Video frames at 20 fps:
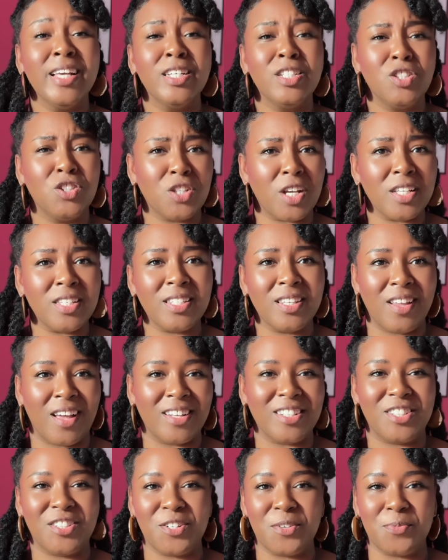Just
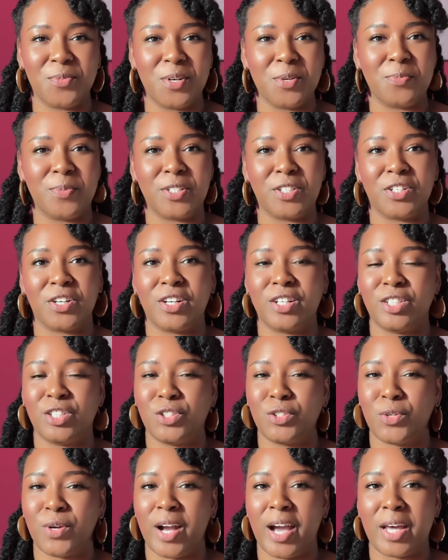launched your book, but you're
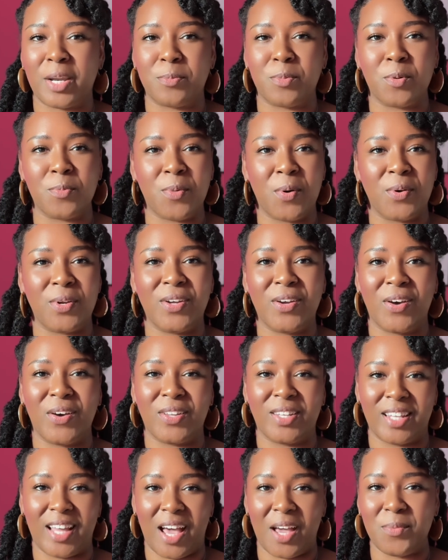unsure how to promote it
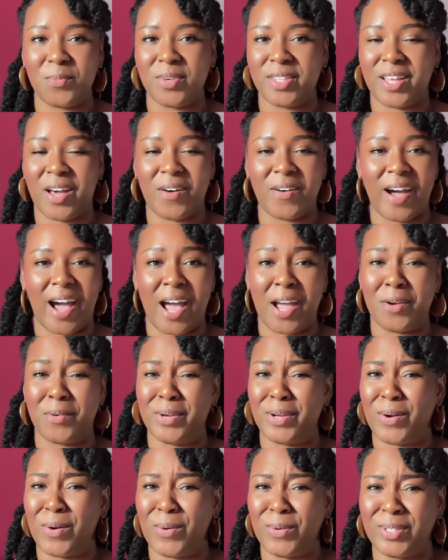online without
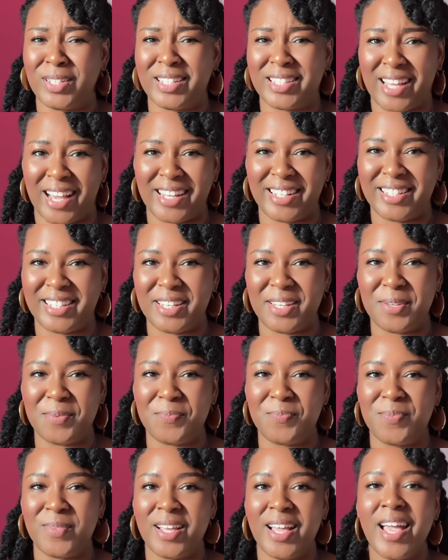hiring a whole design team?
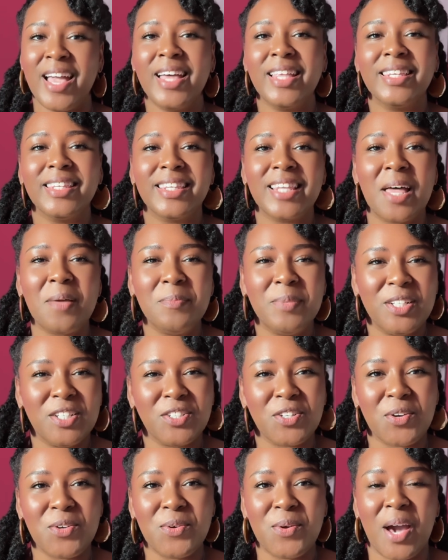Let me
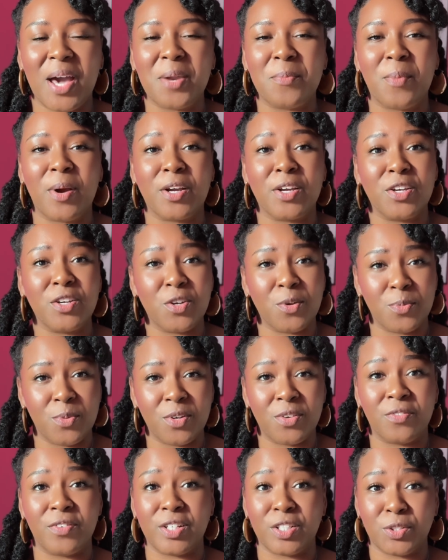show you how to market your
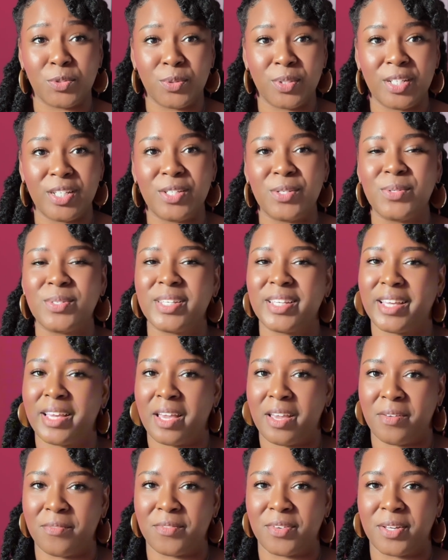book visually using
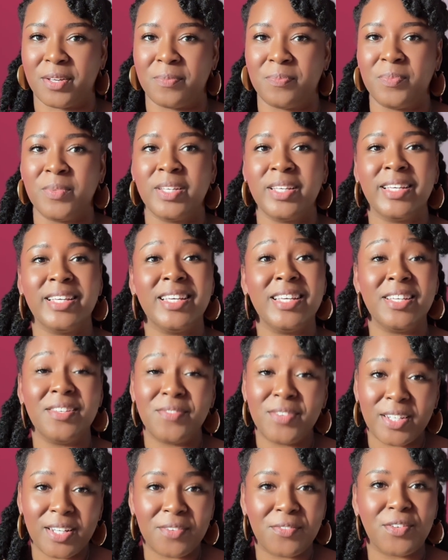Canva,
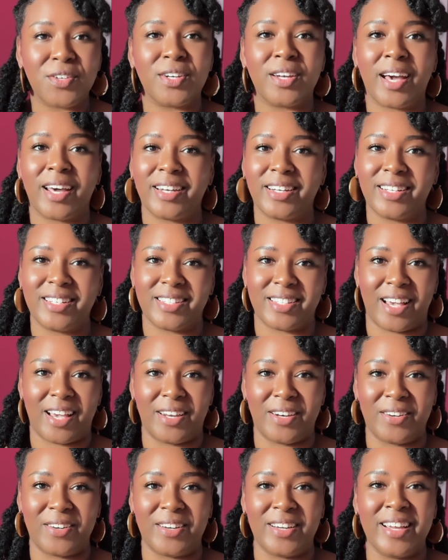even if you're not a
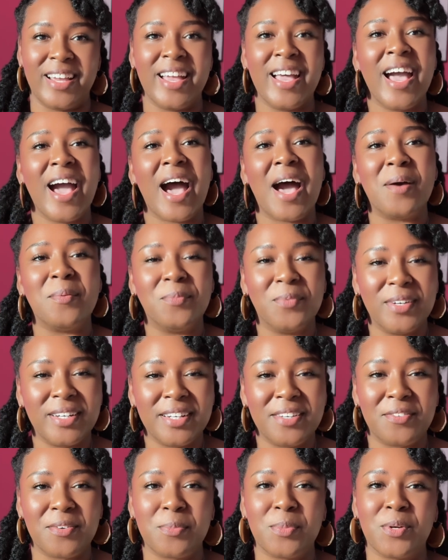designer. I'm
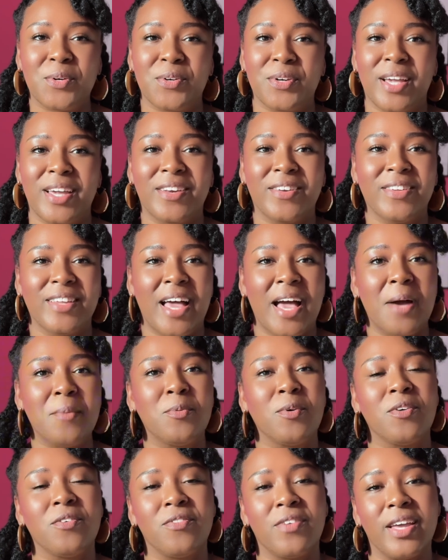Brittany from the Creator Lab,
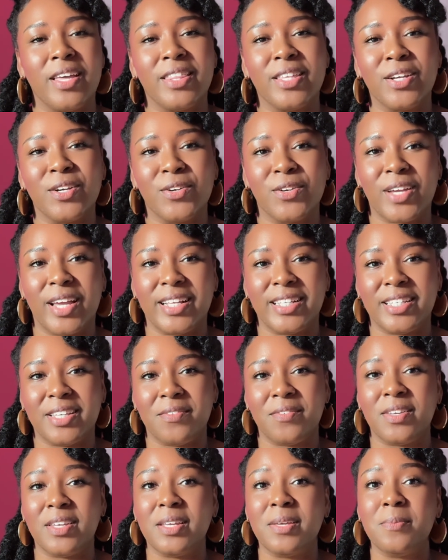where faith and
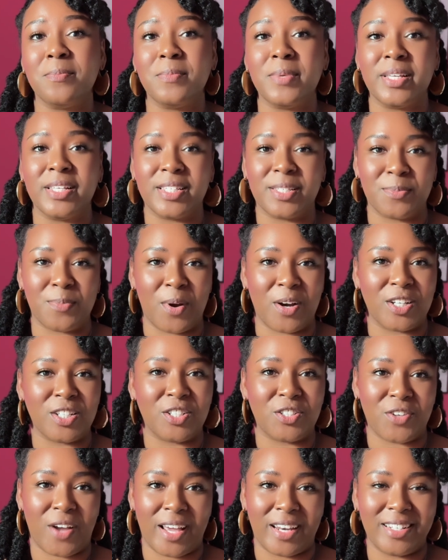creativity meet smart
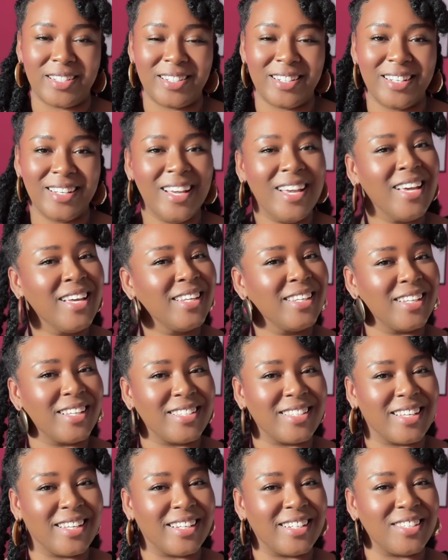strategy.
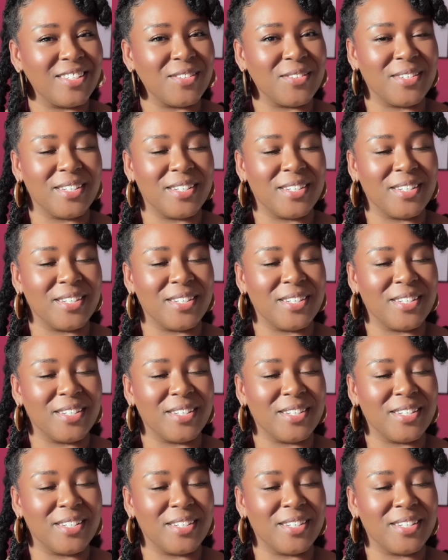Let's get into